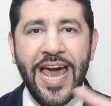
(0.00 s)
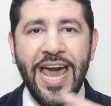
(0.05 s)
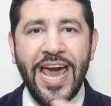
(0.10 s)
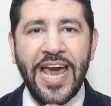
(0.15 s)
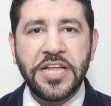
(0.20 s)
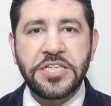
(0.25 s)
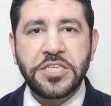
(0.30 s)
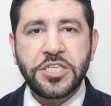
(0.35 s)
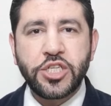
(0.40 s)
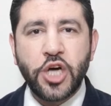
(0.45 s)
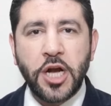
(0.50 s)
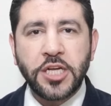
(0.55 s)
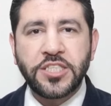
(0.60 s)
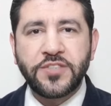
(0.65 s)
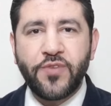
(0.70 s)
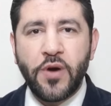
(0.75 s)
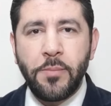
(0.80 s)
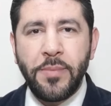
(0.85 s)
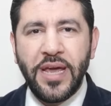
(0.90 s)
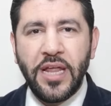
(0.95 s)
It starts
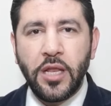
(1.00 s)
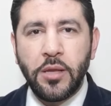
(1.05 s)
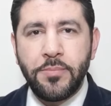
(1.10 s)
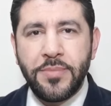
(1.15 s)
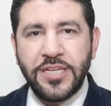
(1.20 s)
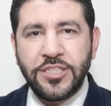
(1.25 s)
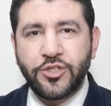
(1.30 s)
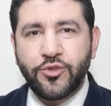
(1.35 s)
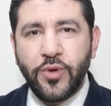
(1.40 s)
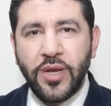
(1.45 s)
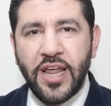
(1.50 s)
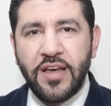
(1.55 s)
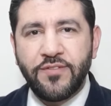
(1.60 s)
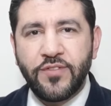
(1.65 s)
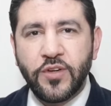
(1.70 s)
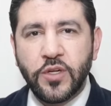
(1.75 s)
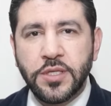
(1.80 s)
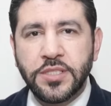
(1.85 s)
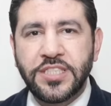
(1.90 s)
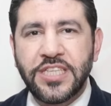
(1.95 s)
from elementary
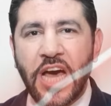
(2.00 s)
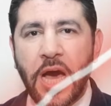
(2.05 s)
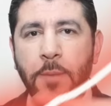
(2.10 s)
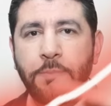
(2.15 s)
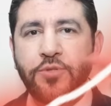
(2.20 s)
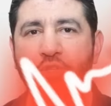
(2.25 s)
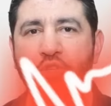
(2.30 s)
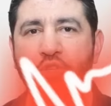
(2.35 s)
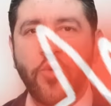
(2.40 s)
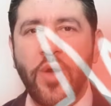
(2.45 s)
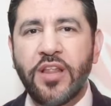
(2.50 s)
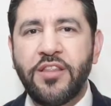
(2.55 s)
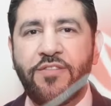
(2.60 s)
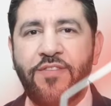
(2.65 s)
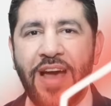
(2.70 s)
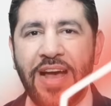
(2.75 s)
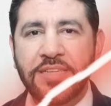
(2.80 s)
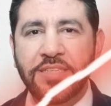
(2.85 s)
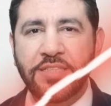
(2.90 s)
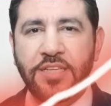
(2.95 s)
levels up to
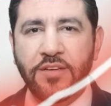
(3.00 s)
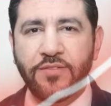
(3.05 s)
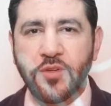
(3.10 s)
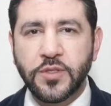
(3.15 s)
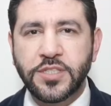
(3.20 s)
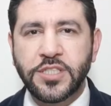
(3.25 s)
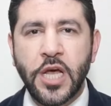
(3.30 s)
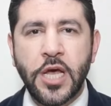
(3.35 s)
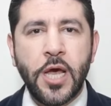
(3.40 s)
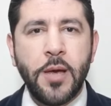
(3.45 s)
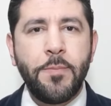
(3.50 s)
advanced levels,